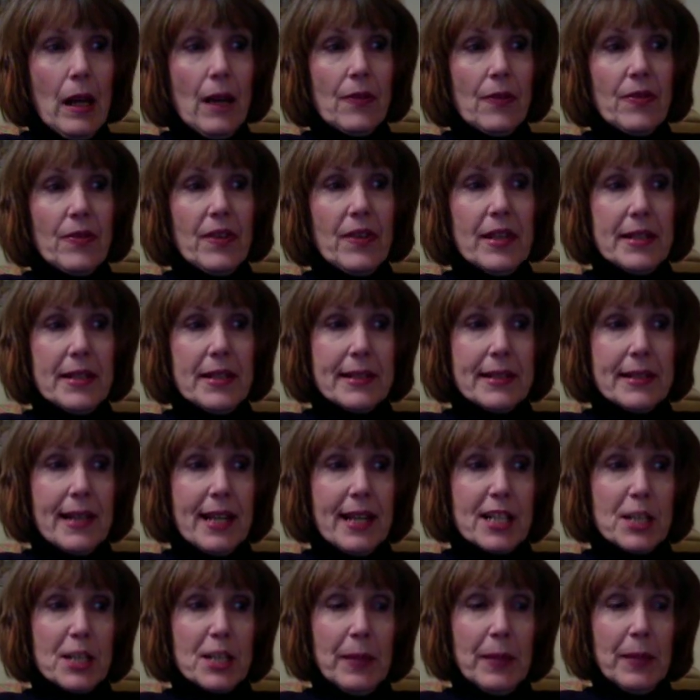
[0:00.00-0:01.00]
this
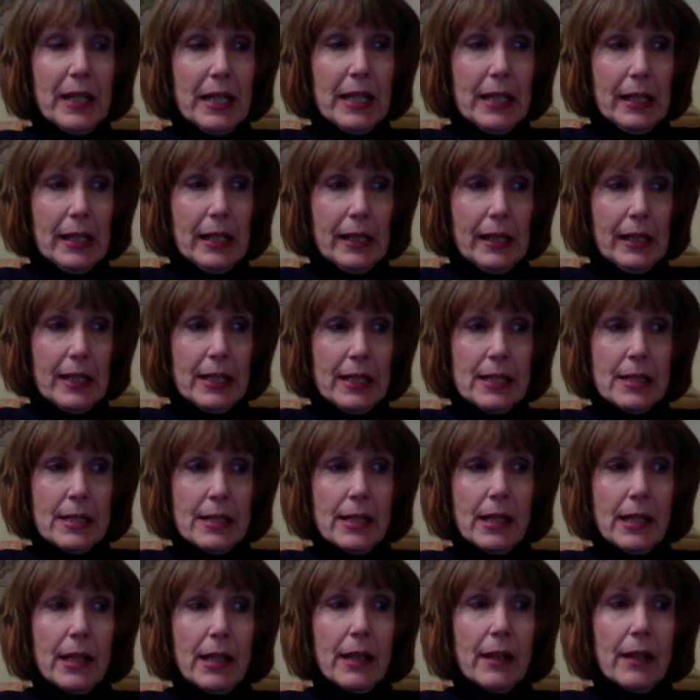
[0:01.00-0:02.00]
has been
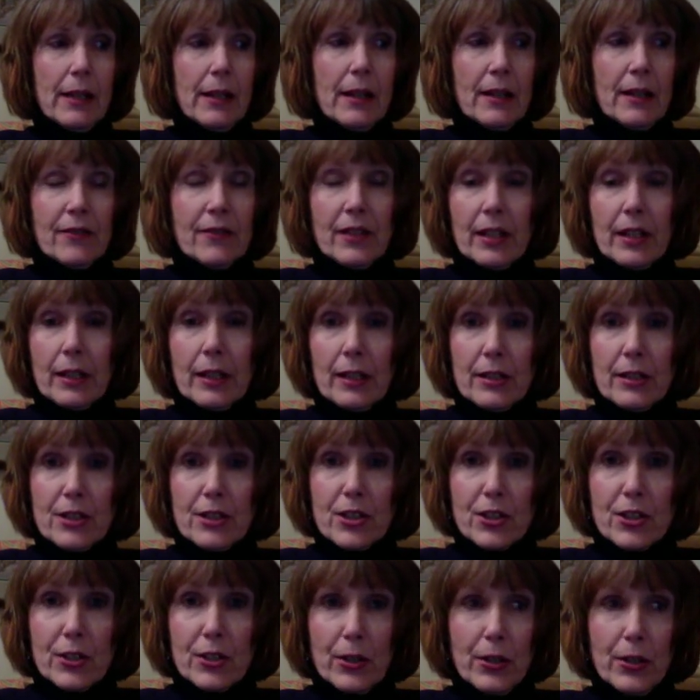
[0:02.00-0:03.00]
indeed a
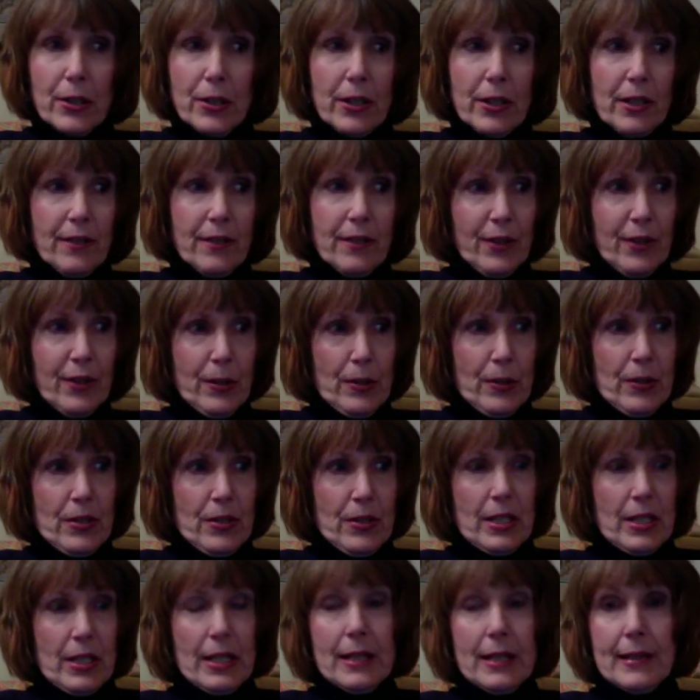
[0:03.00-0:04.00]
concern of
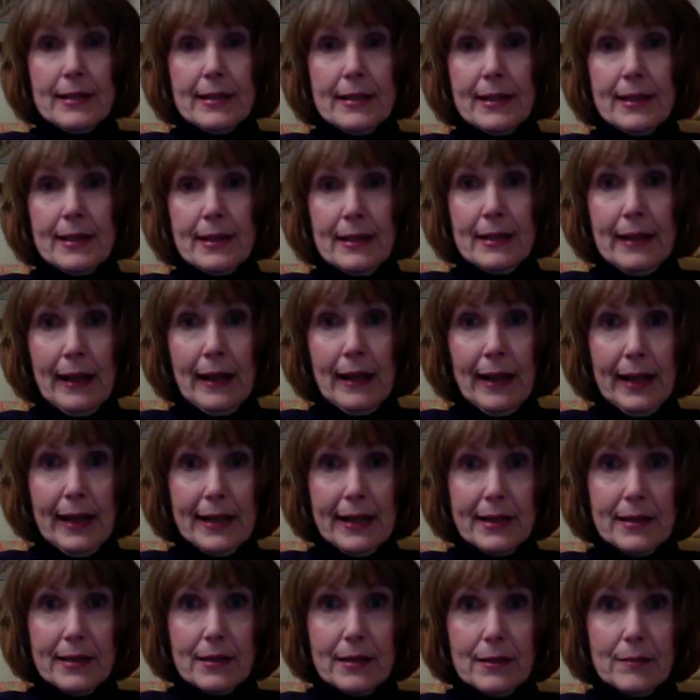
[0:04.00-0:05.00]
yours, is it
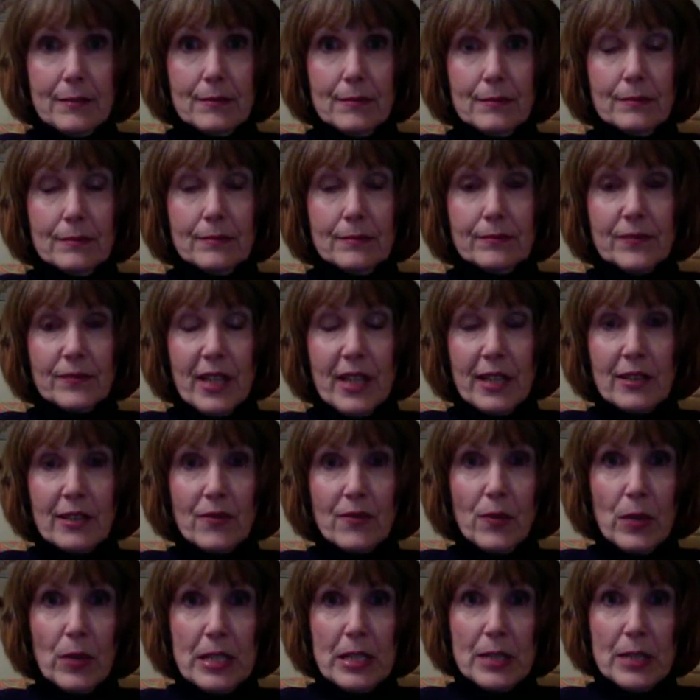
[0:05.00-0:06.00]
not? And the
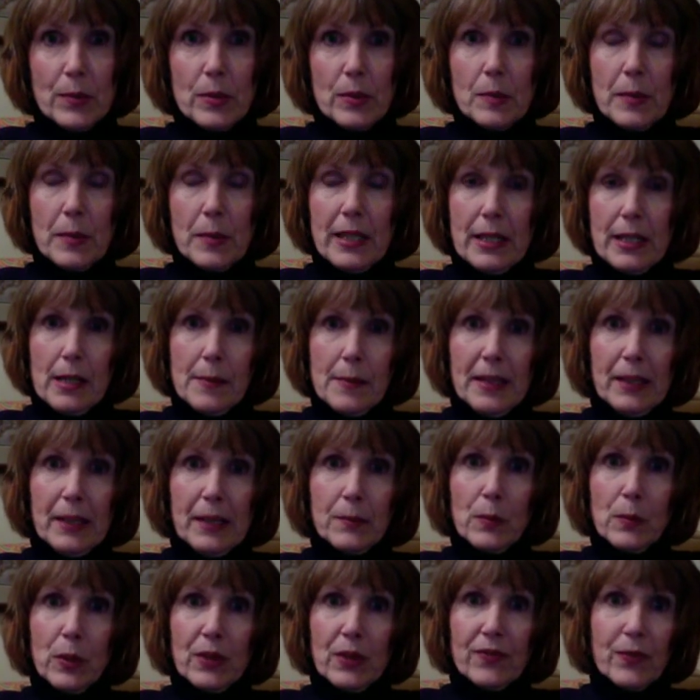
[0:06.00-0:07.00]
voice was becoming
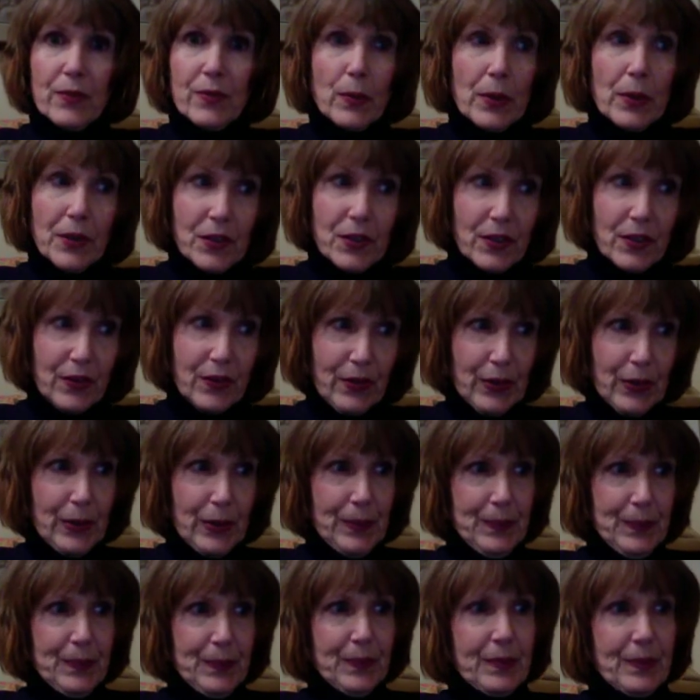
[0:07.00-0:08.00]
more forceful.
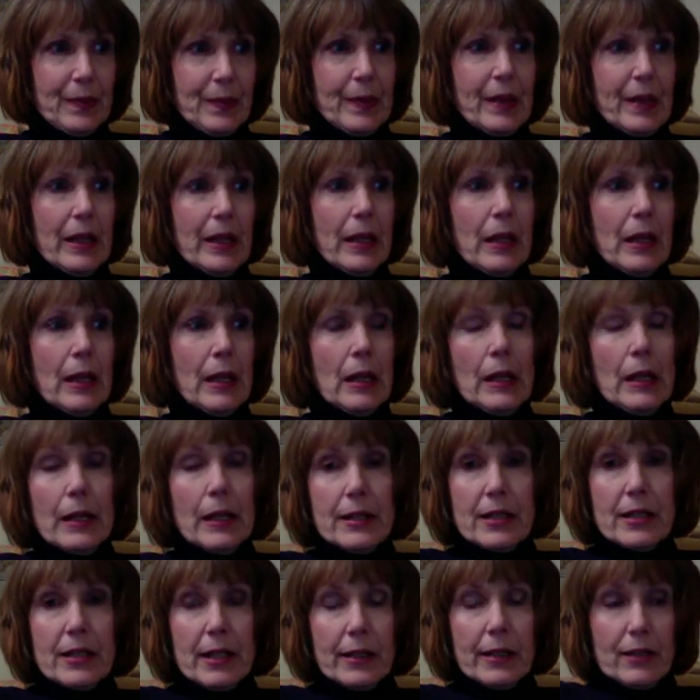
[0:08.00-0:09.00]
And
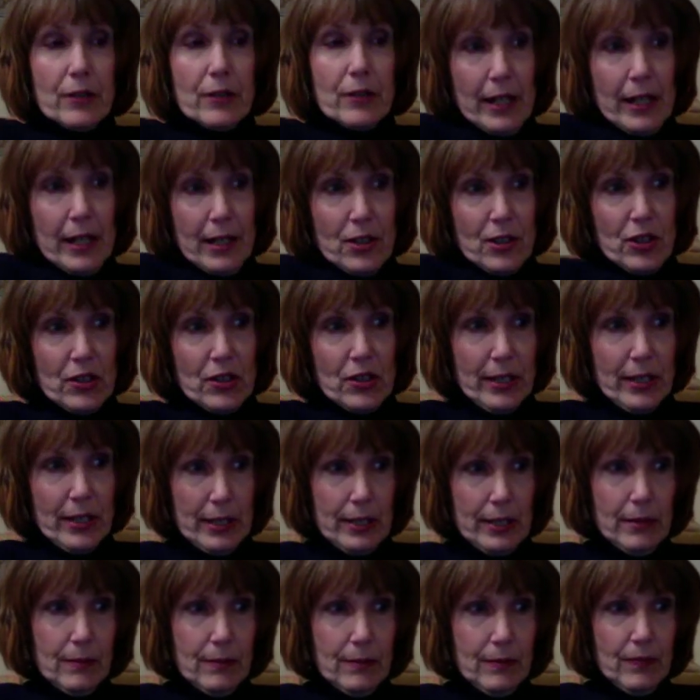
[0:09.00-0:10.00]
Dr. H said,
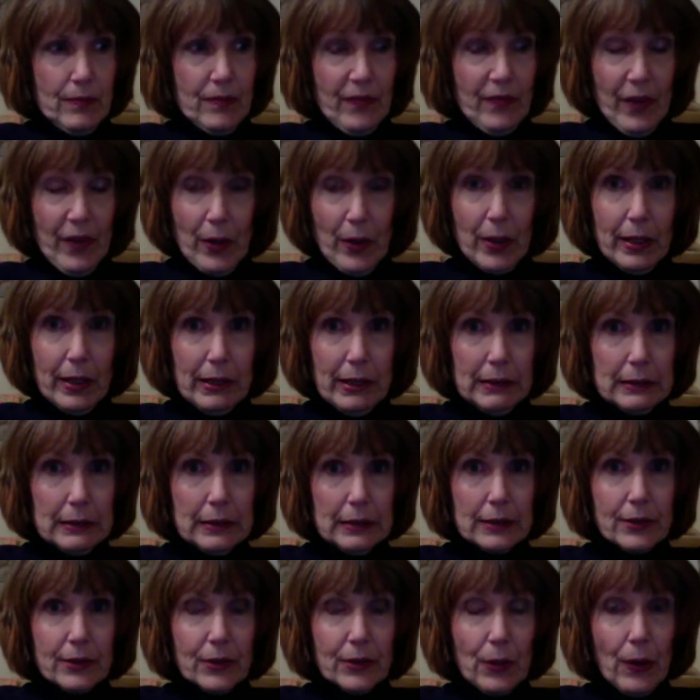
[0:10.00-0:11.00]
very
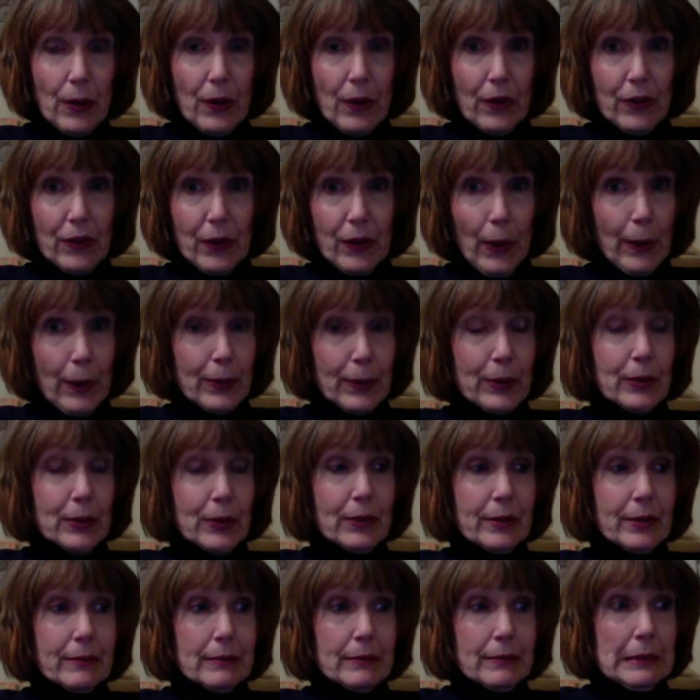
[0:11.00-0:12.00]
sort of startled,
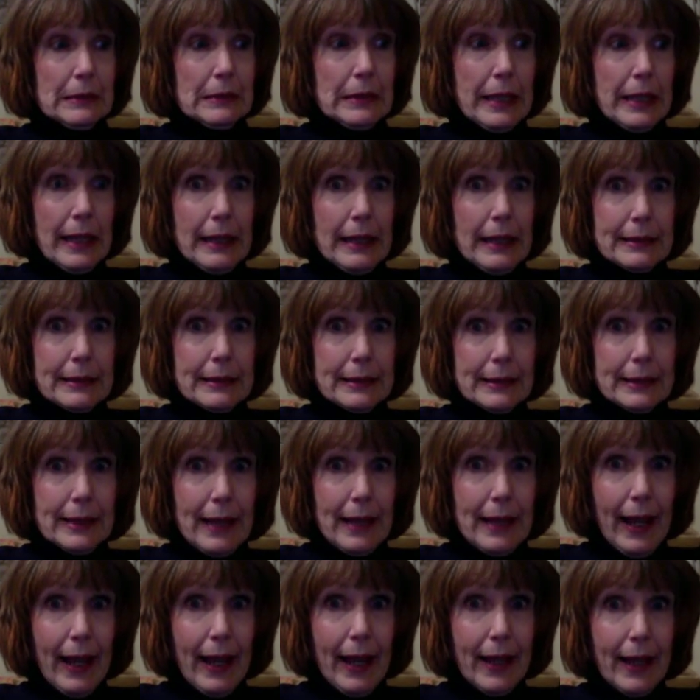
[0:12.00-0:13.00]
yes, it
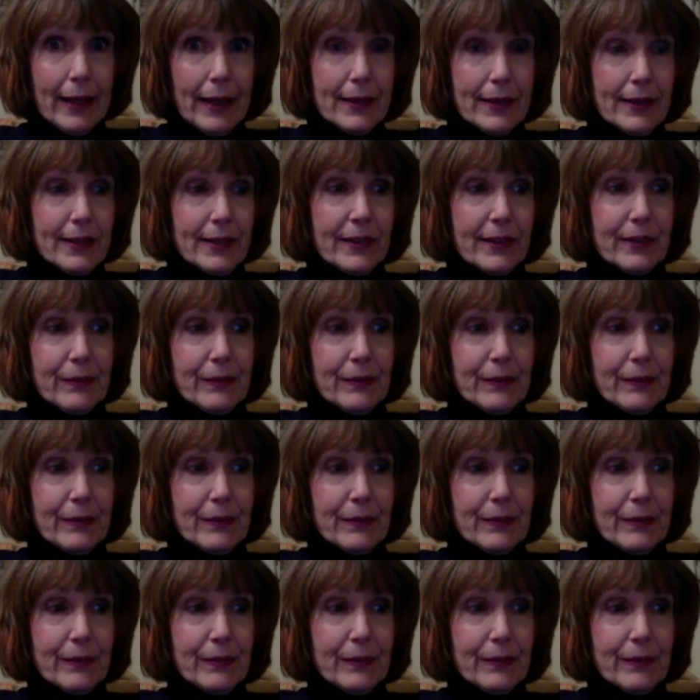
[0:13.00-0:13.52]
has.